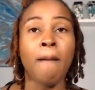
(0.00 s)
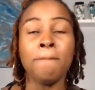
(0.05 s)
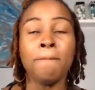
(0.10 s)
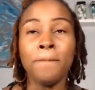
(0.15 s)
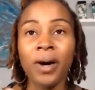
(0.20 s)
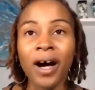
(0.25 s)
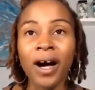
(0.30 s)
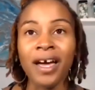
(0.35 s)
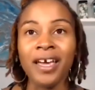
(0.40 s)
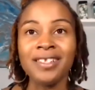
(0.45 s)

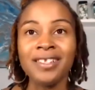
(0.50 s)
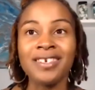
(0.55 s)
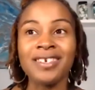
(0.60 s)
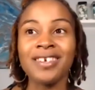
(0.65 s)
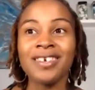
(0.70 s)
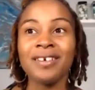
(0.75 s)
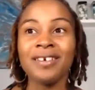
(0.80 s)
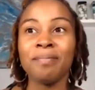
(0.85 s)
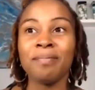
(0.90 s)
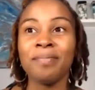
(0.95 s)
But
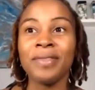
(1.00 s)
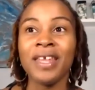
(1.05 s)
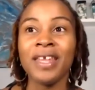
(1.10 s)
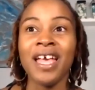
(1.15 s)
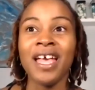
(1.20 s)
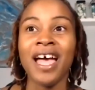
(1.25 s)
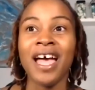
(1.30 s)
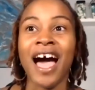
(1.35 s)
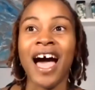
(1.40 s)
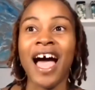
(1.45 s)

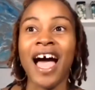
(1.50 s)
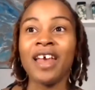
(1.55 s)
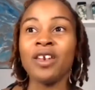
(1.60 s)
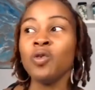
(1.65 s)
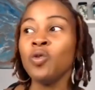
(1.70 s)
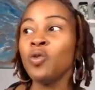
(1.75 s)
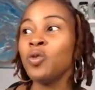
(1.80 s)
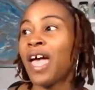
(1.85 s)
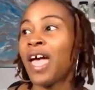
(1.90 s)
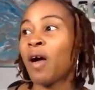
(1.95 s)
I
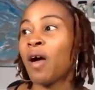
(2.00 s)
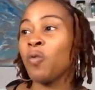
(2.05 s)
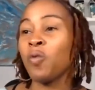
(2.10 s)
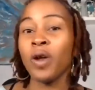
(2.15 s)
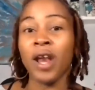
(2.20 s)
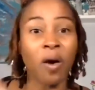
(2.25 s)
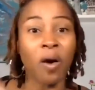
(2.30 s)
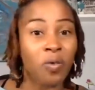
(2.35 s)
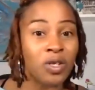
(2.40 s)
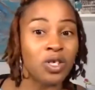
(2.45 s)
knew that what
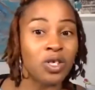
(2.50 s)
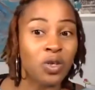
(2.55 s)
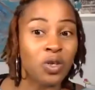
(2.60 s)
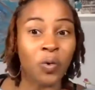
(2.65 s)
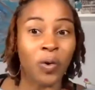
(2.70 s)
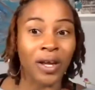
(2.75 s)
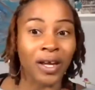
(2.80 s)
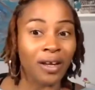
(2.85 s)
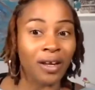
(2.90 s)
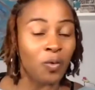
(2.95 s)
I was
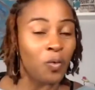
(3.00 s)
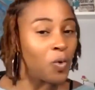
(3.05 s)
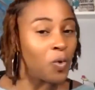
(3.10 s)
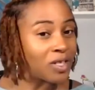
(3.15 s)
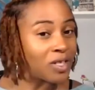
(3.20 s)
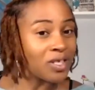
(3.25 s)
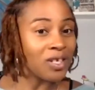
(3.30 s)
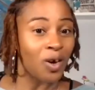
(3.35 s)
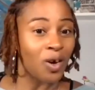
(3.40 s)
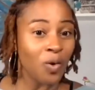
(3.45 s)
doing
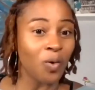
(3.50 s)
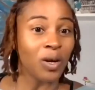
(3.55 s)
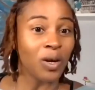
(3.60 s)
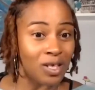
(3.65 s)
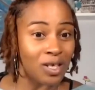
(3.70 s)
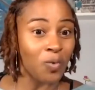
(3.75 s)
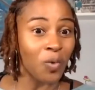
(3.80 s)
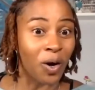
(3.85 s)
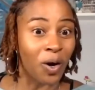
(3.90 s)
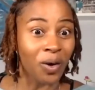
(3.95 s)
wasn't going
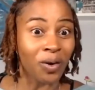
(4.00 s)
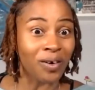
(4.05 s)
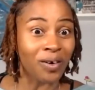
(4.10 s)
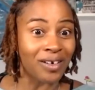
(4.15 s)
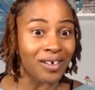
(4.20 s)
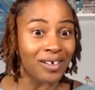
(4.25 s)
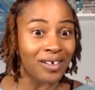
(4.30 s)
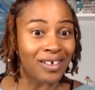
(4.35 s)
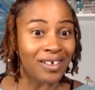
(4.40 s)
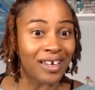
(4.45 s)
to work,
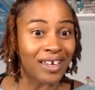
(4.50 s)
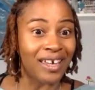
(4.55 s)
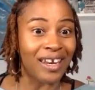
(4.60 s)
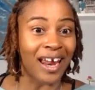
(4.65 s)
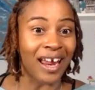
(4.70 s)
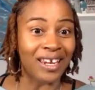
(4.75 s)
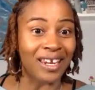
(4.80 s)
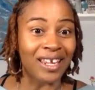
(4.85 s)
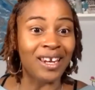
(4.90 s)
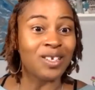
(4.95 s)
and
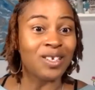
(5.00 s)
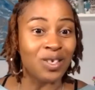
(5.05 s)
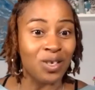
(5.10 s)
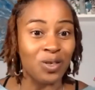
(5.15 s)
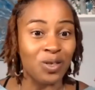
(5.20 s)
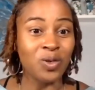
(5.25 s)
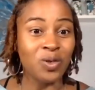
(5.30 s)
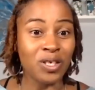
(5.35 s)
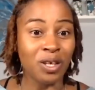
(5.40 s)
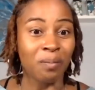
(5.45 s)
I needed to
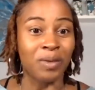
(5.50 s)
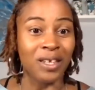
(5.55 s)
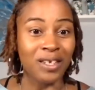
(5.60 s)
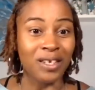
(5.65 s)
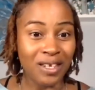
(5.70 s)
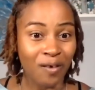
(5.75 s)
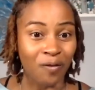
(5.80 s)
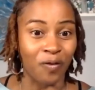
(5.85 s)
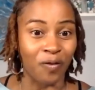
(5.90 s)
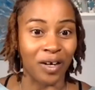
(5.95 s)
do something
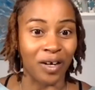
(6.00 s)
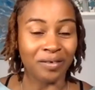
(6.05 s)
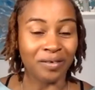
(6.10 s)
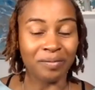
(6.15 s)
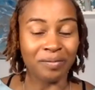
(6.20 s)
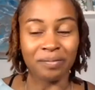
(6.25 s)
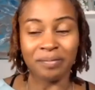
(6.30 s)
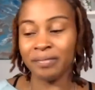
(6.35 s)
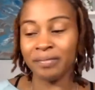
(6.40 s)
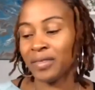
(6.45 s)
different.
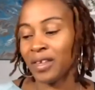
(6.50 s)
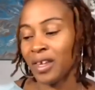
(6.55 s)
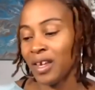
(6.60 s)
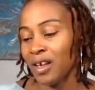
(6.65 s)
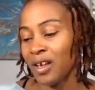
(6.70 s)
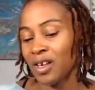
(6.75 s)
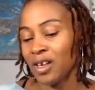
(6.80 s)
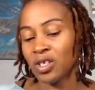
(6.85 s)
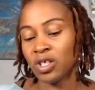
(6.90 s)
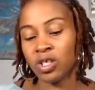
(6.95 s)

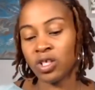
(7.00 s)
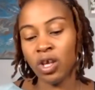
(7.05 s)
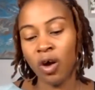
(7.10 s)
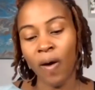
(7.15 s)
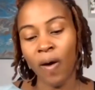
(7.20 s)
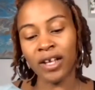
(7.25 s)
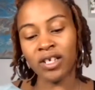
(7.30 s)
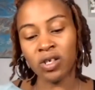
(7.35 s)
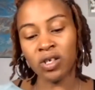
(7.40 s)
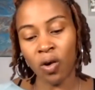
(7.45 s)
So
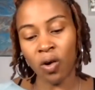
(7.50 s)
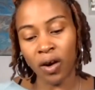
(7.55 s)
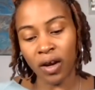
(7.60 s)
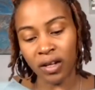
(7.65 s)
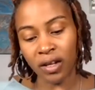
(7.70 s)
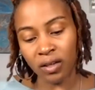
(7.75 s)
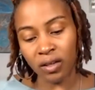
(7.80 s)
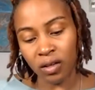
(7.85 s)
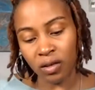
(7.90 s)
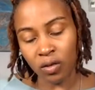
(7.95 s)
I
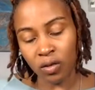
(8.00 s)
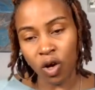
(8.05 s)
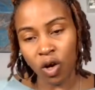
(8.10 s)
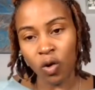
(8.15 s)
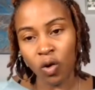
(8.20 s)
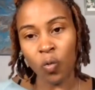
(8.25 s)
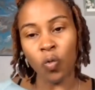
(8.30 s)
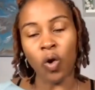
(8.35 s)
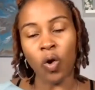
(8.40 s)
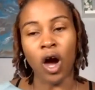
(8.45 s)
started
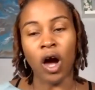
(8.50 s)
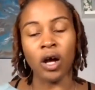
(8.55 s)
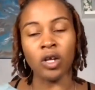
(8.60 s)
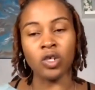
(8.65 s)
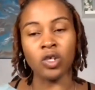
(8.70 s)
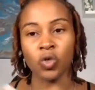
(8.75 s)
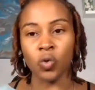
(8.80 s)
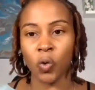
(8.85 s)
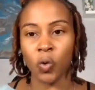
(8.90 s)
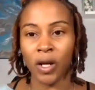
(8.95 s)

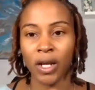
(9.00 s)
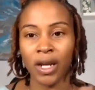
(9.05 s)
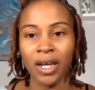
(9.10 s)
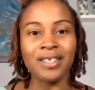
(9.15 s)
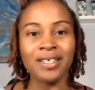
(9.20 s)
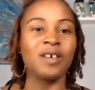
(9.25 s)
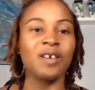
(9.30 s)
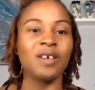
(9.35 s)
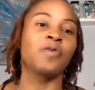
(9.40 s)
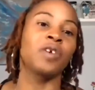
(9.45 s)
joining
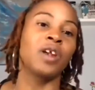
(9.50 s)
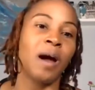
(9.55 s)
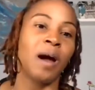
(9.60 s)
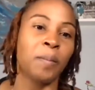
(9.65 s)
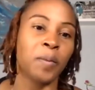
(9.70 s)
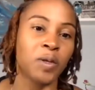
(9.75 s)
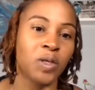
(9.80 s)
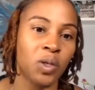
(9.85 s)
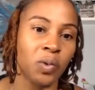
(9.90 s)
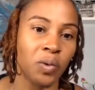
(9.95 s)
different
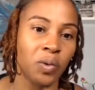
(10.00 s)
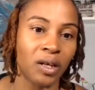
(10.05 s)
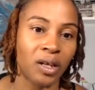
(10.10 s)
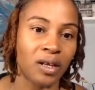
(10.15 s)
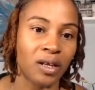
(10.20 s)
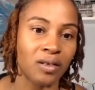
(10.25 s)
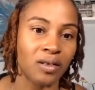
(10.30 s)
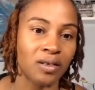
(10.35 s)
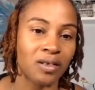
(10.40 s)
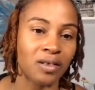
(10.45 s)

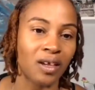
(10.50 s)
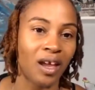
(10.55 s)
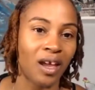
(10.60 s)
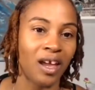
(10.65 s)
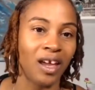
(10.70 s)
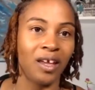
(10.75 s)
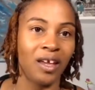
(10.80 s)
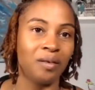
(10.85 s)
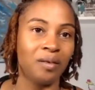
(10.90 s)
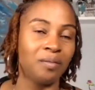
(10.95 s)
opportunities,
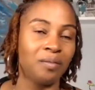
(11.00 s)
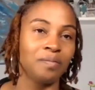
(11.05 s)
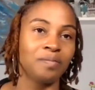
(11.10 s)
and